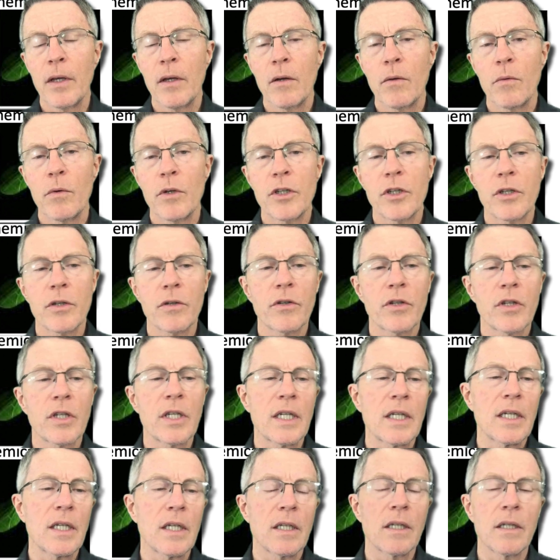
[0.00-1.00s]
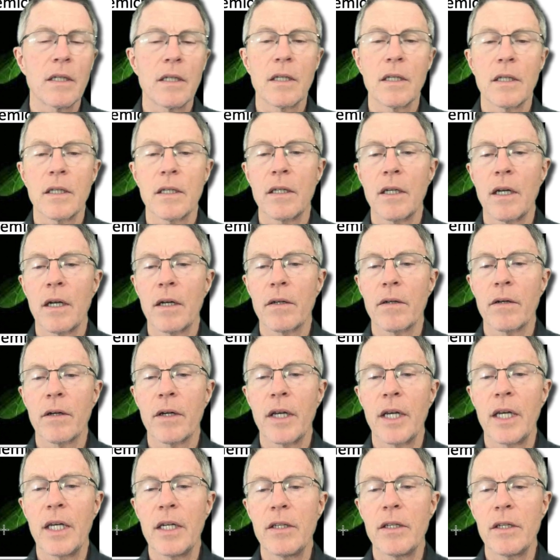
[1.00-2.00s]
which you'll see in uh, Doctor
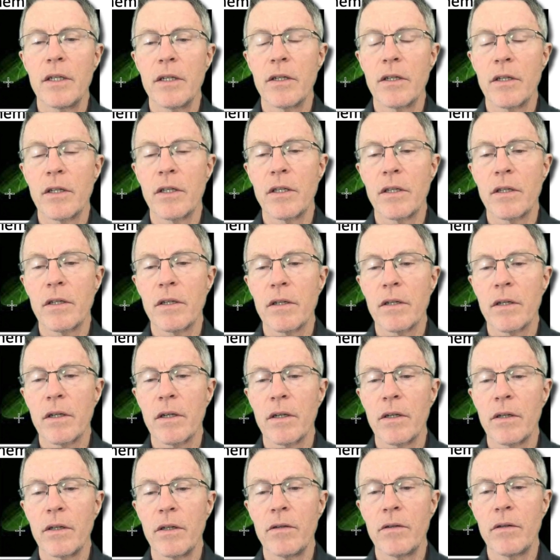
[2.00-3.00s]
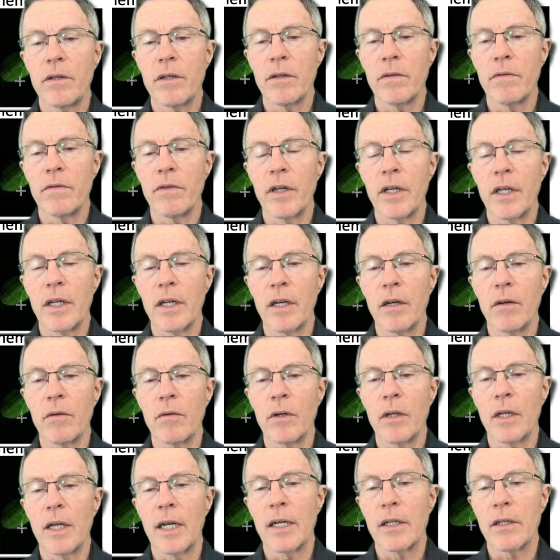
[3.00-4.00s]
Kenyon's uh, YouTube video.
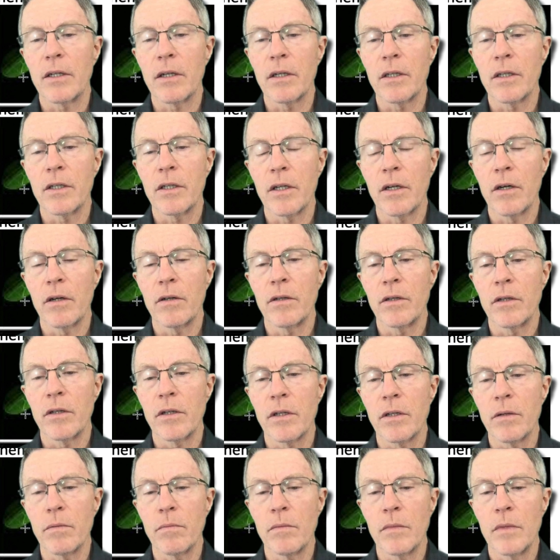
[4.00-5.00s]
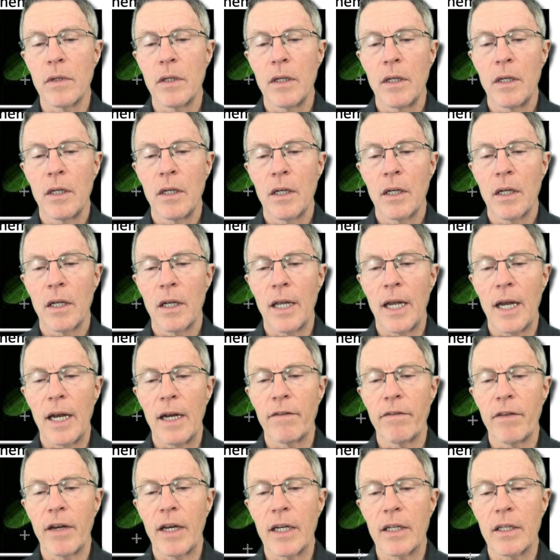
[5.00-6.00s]
We'll actually show you some
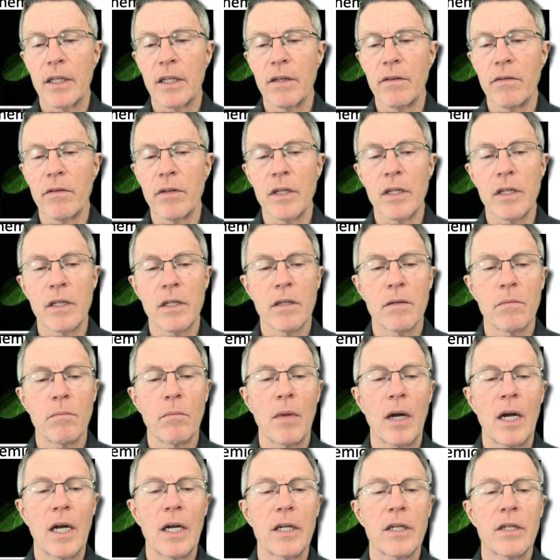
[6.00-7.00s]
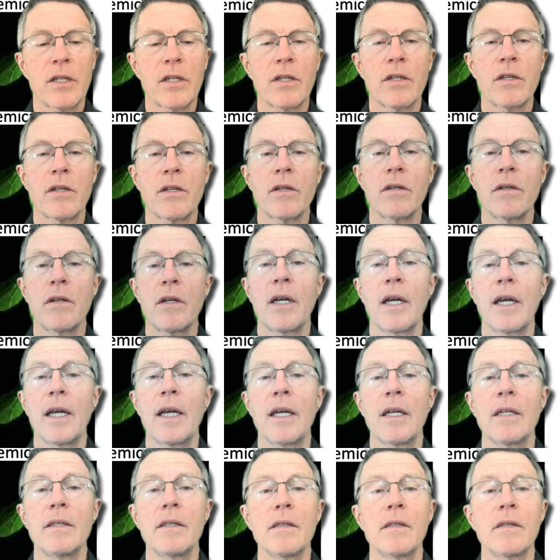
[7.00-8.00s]
live activities, mice
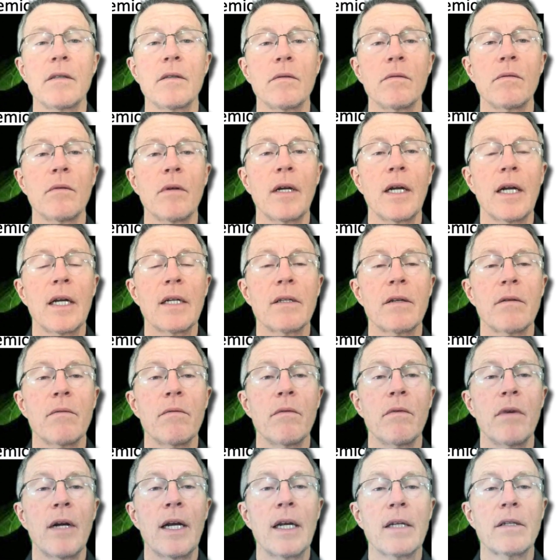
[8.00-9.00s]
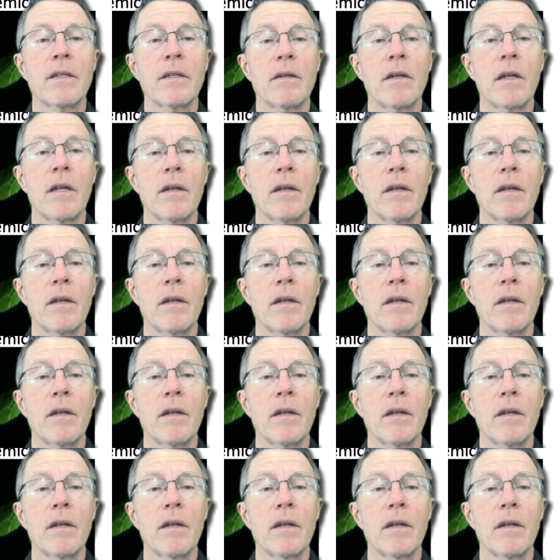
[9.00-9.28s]
and rat, rats